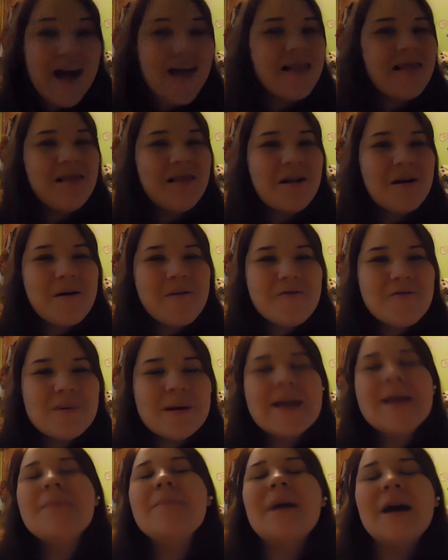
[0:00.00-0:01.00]
Hello
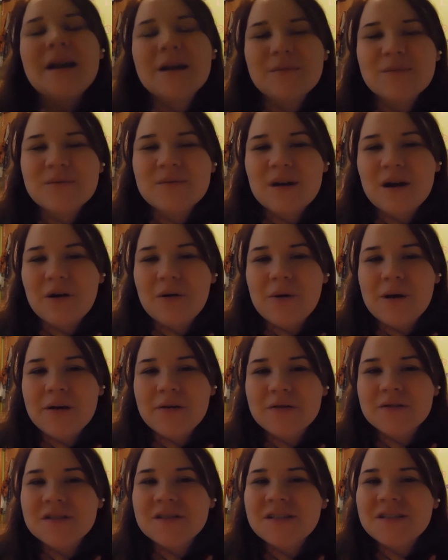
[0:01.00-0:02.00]
everybody, my name is Perry
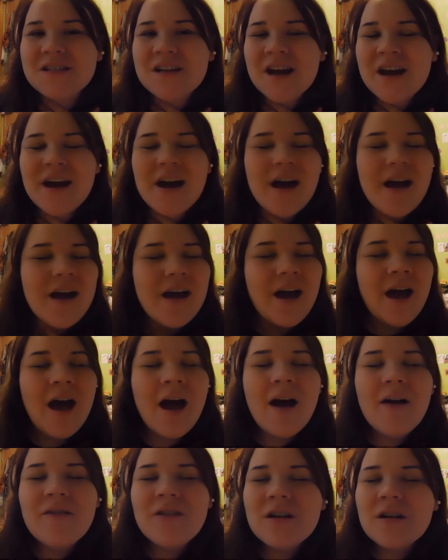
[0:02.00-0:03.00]
Winkle and today I
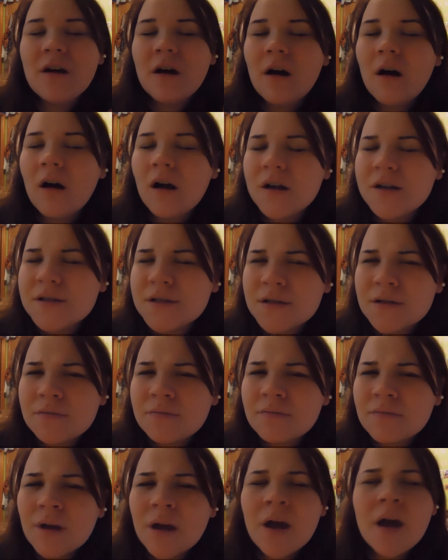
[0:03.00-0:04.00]
have an
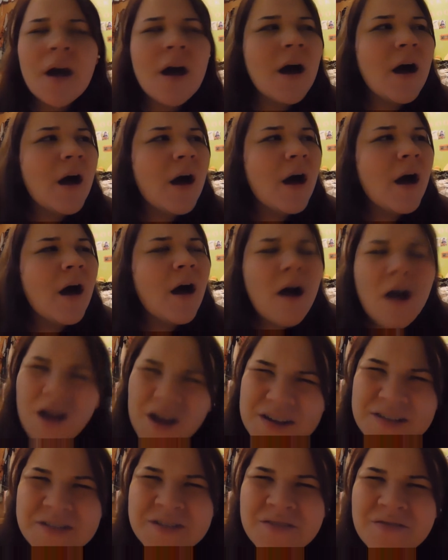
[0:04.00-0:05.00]
awesome
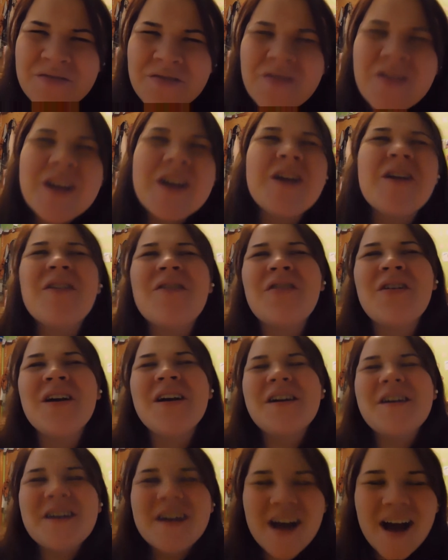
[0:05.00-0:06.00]
video for
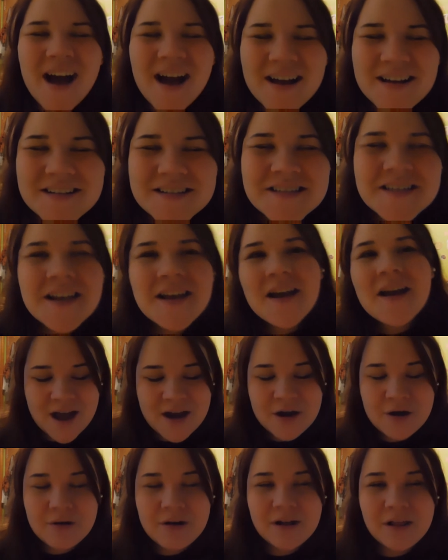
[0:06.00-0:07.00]
you guys. I
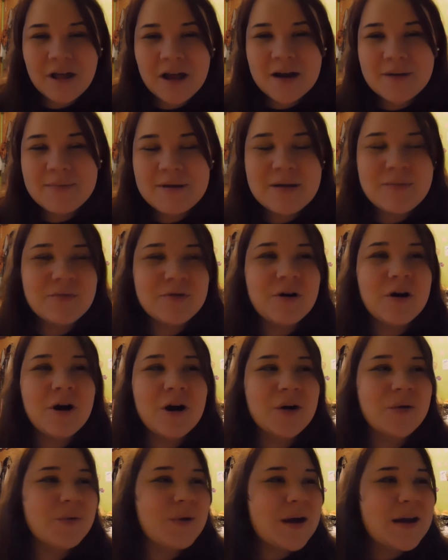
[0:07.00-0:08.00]
know a lot of people
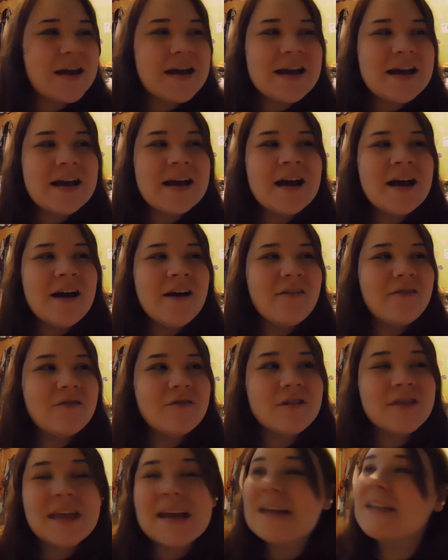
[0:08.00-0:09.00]
are ready
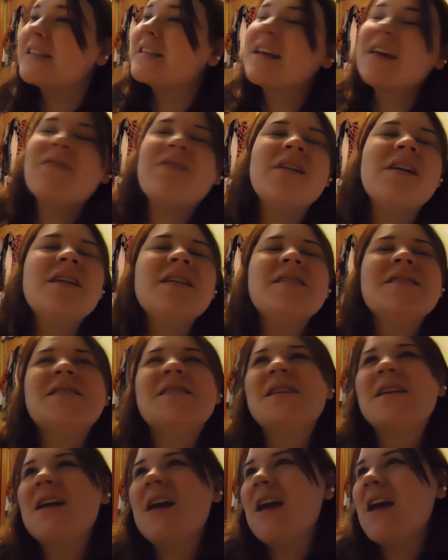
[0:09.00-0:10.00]
for Thanksgiving
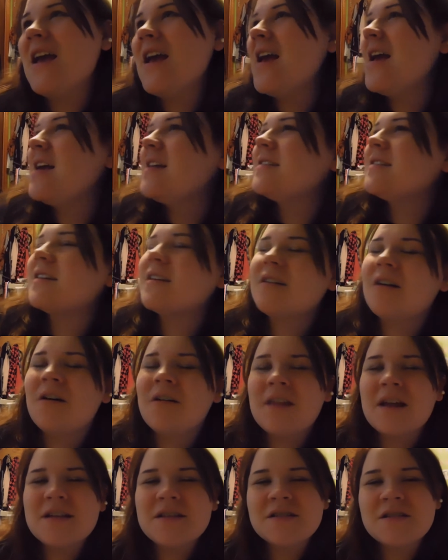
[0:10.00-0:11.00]
to eat and
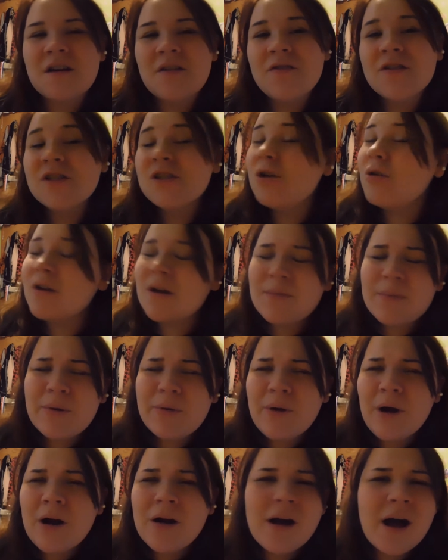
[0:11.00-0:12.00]
all that stuff, and don't get me
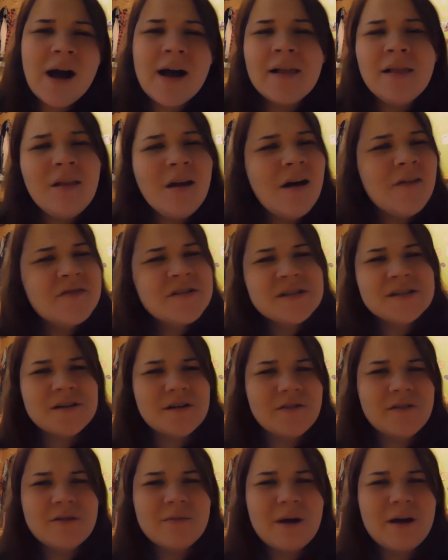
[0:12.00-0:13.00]
wrong, I love
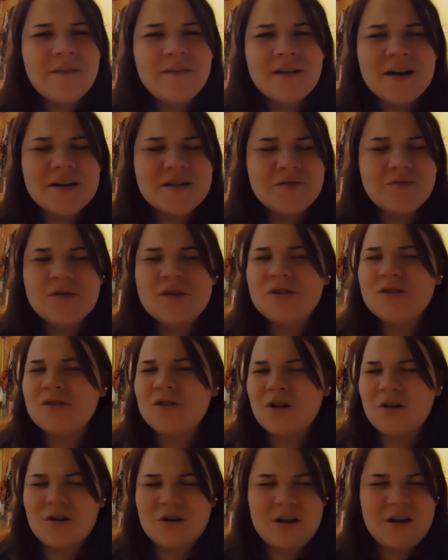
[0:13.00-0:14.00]
stuffing my face with
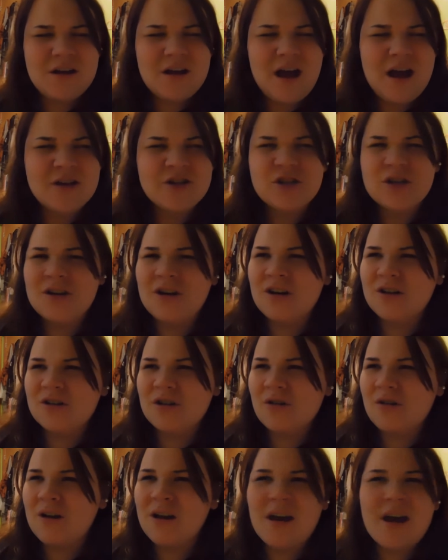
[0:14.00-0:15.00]
turkey. Actually not
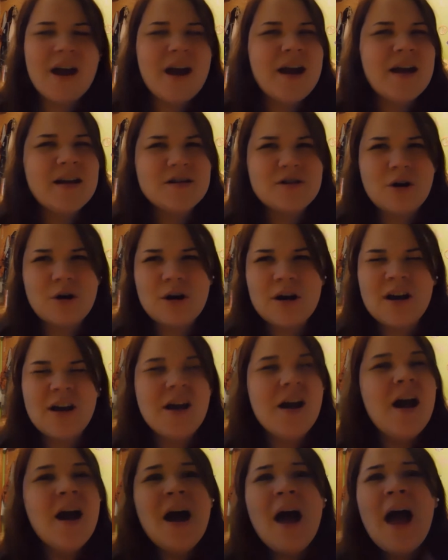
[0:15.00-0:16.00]
turkey, I hate turkey.
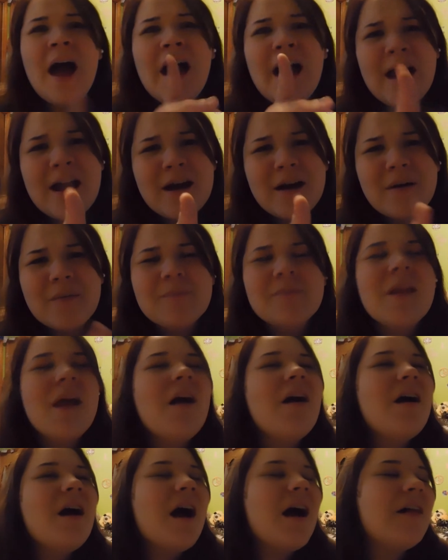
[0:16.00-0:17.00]
Ham.
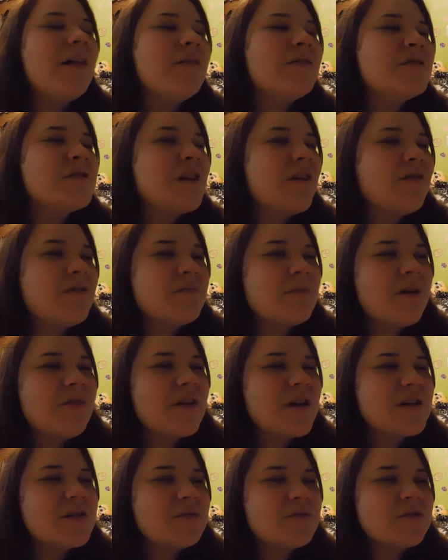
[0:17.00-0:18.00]
I love stuffing my
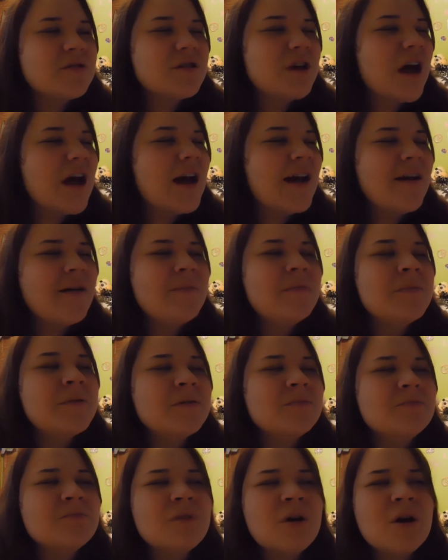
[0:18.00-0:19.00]
face with ham
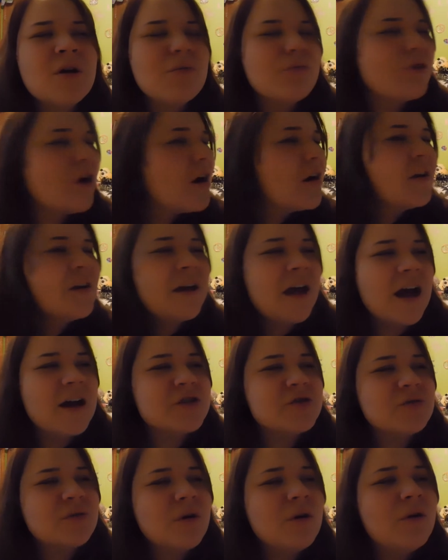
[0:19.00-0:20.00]
and broccoli
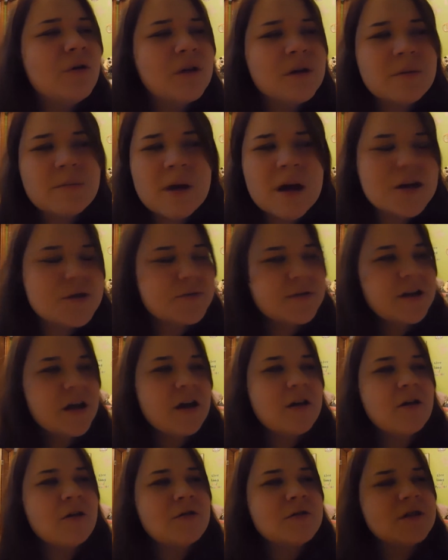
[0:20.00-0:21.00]
casserole and mashed
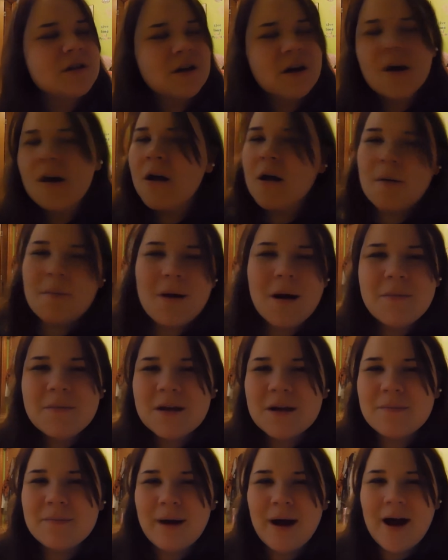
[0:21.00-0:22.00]
potatoes and
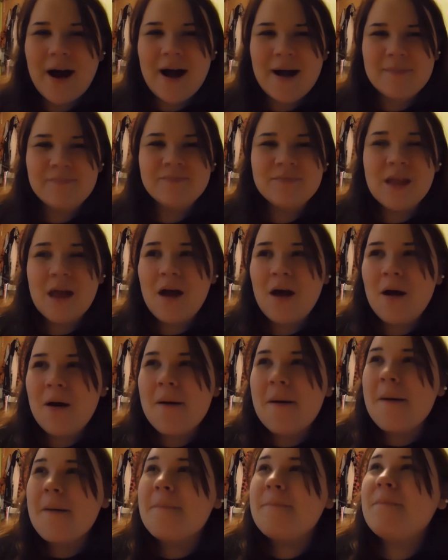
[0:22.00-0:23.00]
pumpkin pie.
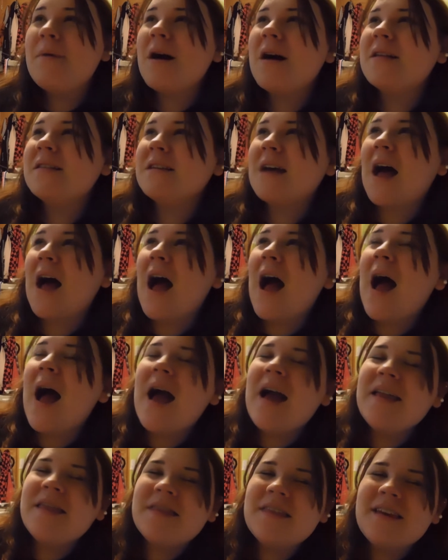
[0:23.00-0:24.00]
But
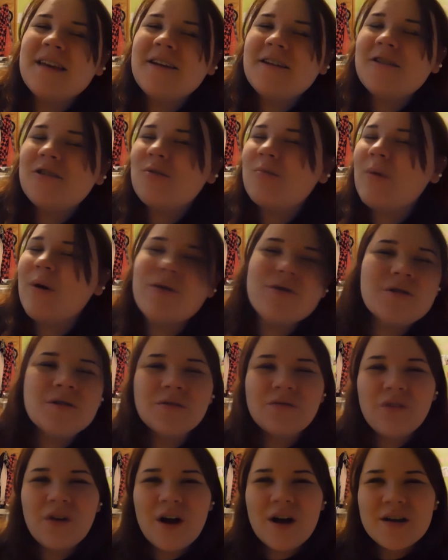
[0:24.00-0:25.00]
I think the
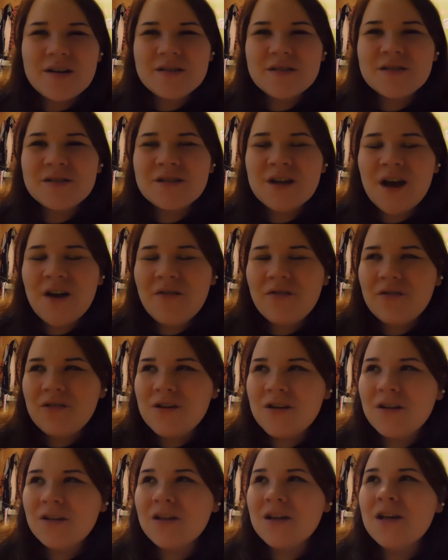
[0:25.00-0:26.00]
most fun
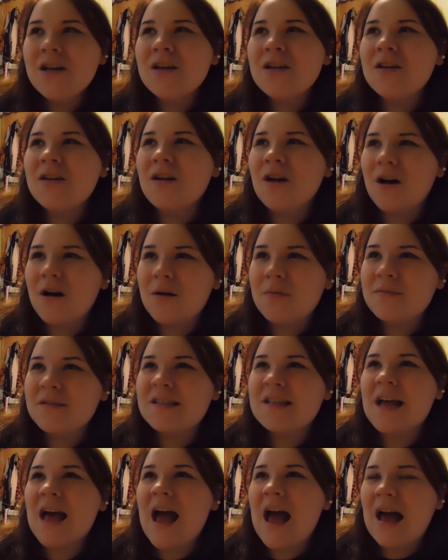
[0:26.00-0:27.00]
definitely
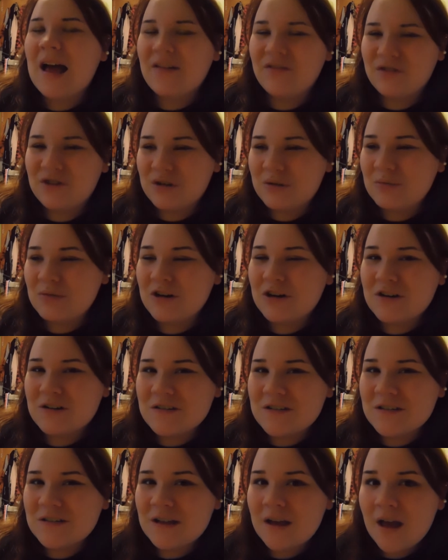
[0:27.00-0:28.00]
comes
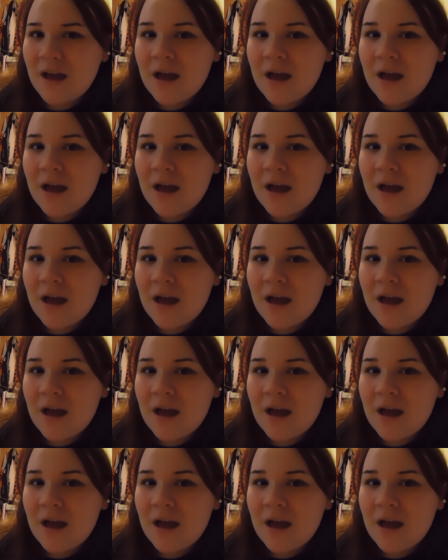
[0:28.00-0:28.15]
afterwards.